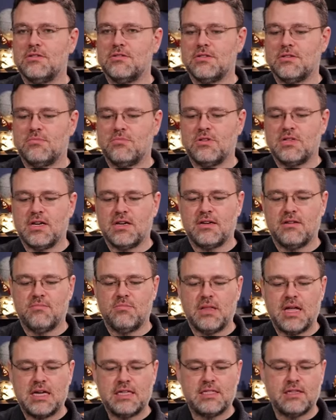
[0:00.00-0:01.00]
There's a protective
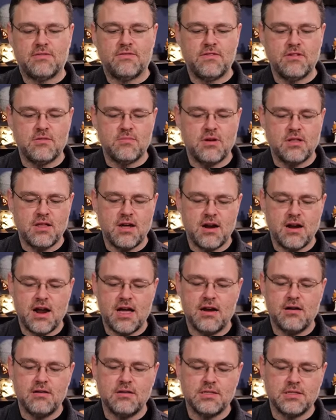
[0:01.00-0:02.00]
plastic film on there,
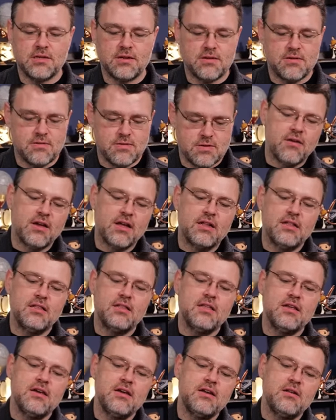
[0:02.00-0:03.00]
and also get a
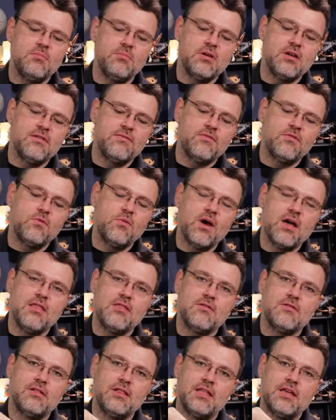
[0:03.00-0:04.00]
little bit of a
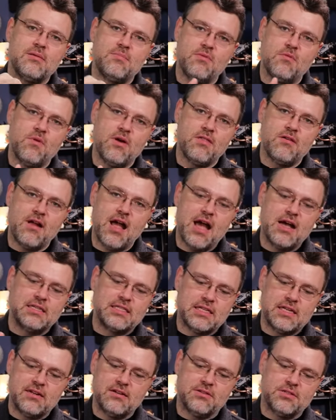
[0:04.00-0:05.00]
weather lip, a weather
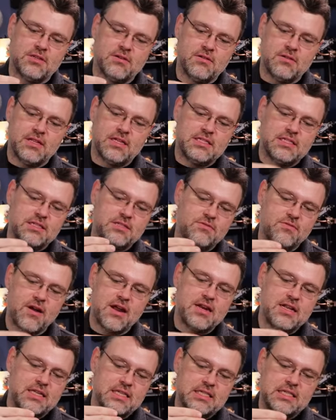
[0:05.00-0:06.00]
housing here. So unless it's
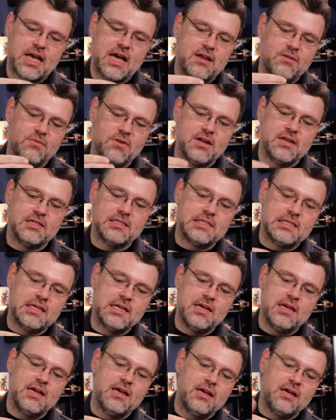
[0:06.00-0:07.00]
raining sideways,
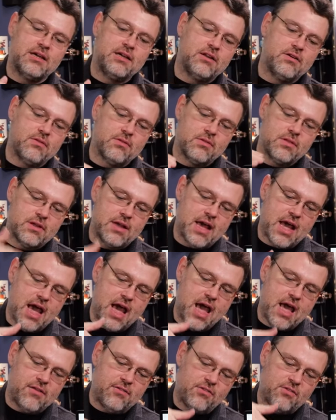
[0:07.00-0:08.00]
you know,
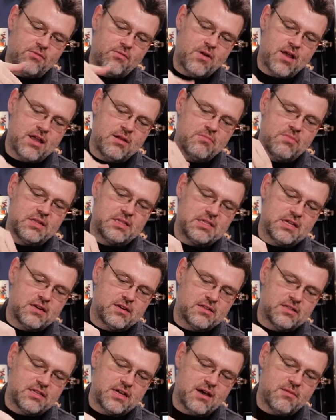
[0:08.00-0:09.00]
as the rain beats down
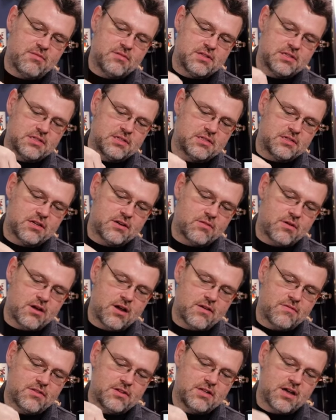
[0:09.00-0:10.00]
on the top of this, it's going to run
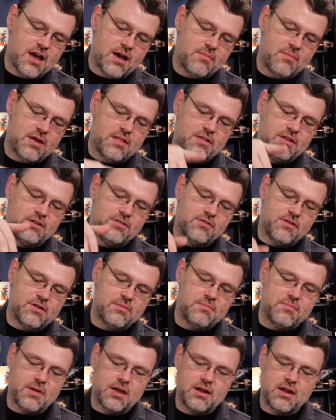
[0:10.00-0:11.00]
off the top and then
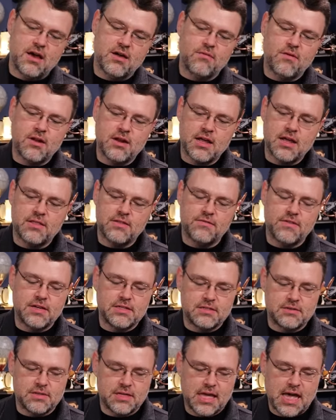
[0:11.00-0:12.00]
drip and not run down the
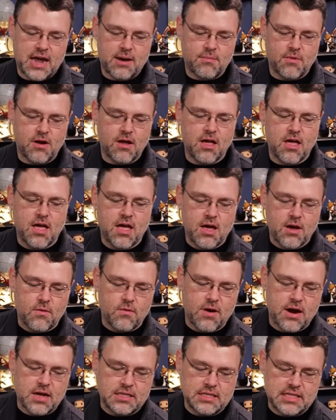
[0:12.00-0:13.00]
face of the camera.
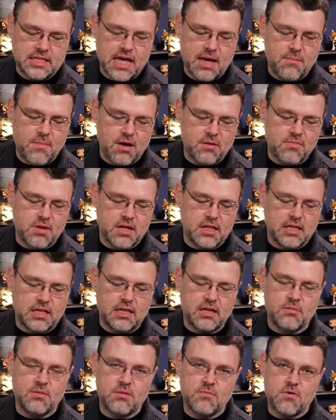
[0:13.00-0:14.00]
Whereas that might be a
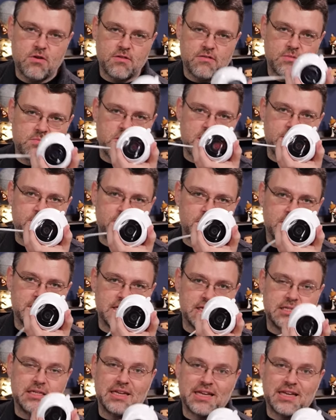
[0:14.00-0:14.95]
little bit more of a problem with this.